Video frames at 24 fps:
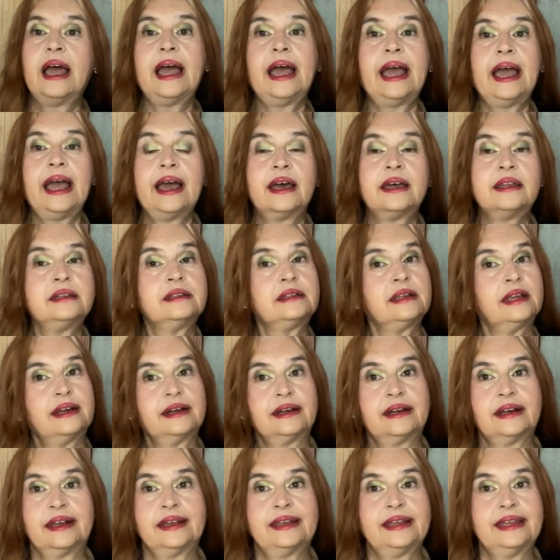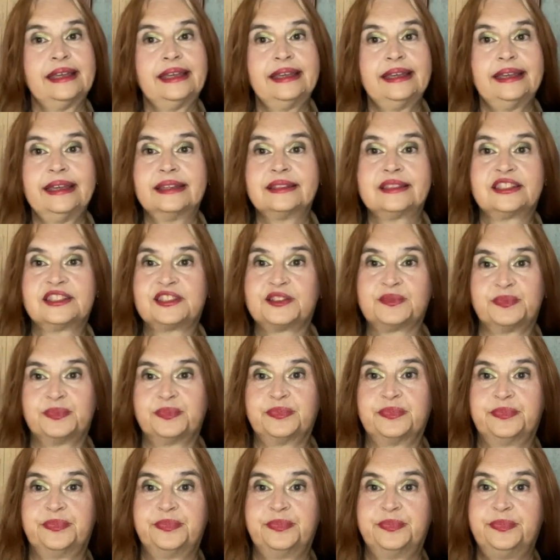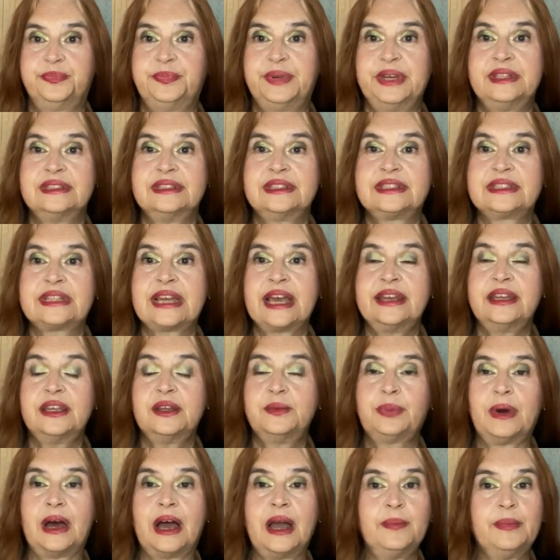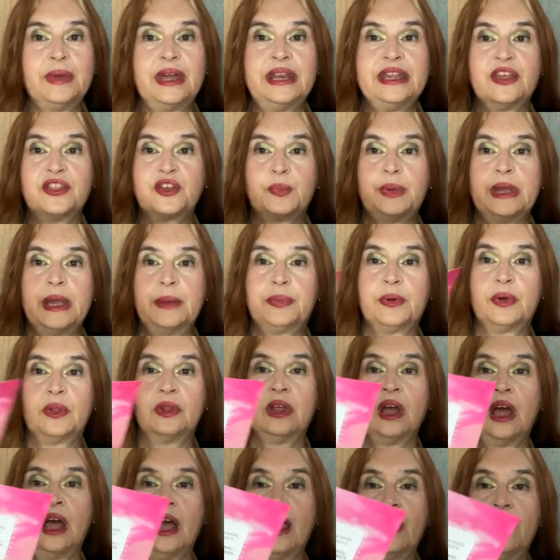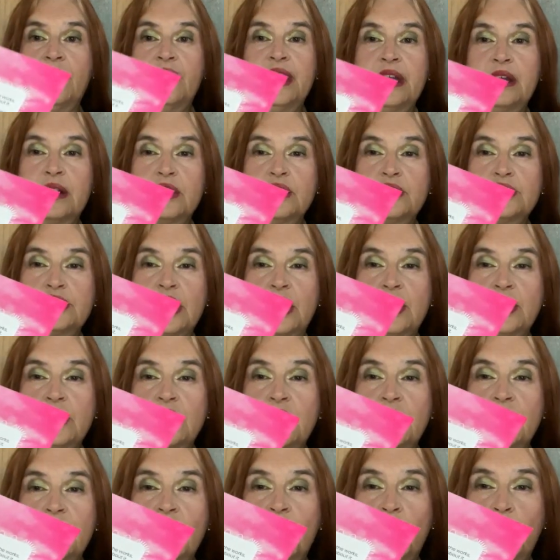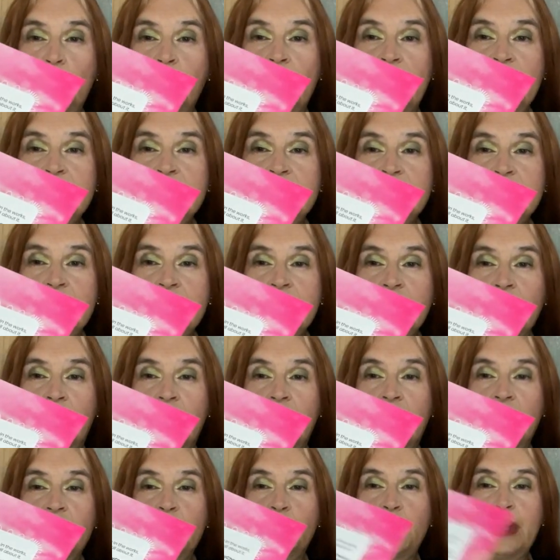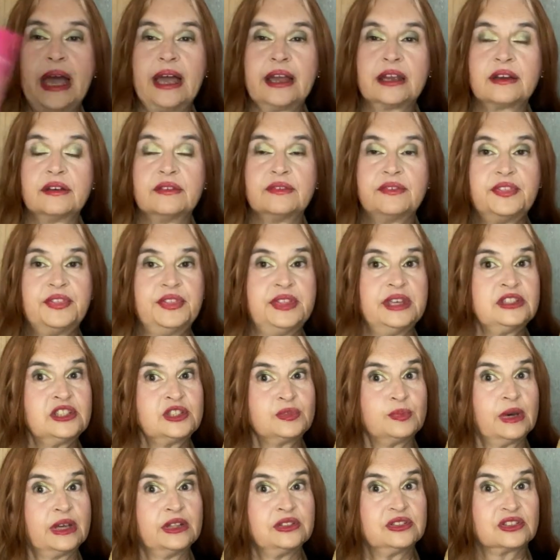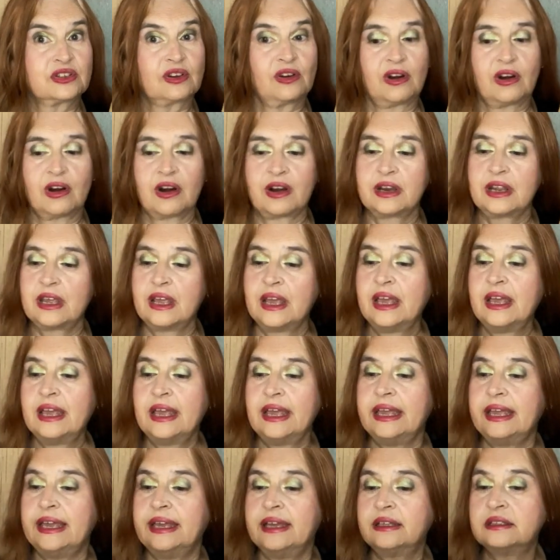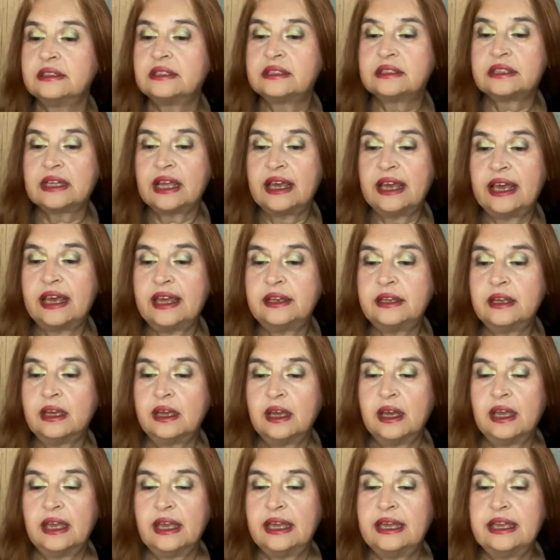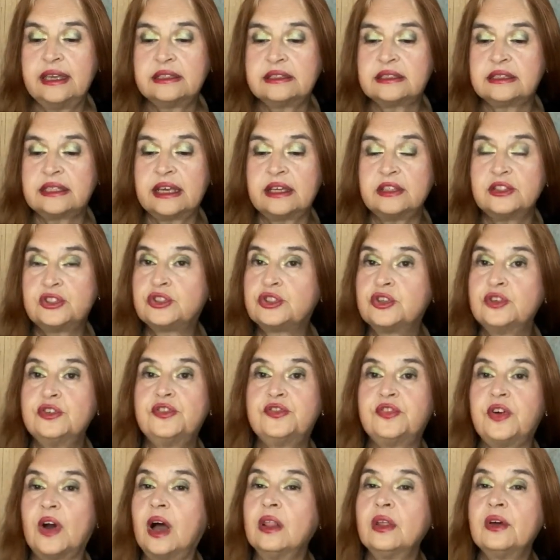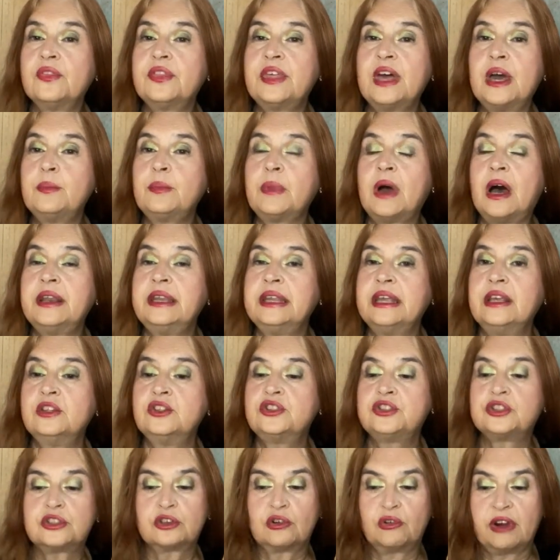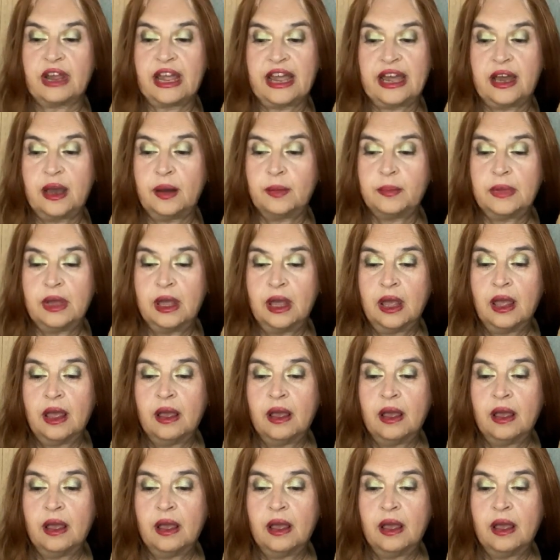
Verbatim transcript: And it's been stated by many other people, there's no pricing on the back of this month's card. Instead, it says to follow them on Instagram